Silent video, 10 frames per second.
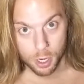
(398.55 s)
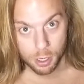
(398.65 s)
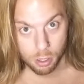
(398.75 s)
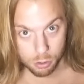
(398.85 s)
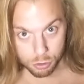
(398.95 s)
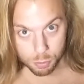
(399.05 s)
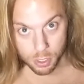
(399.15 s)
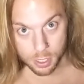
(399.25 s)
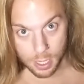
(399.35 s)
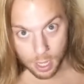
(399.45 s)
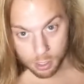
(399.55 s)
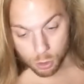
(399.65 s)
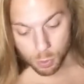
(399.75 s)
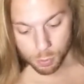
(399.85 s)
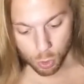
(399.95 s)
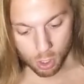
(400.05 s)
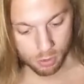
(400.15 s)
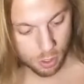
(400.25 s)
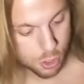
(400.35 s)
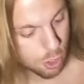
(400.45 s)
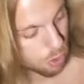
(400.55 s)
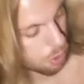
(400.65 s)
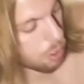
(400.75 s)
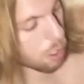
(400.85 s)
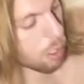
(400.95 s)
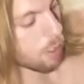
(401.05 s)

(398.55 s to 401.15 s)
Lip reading: I'll explain that a little bit more as I show you here.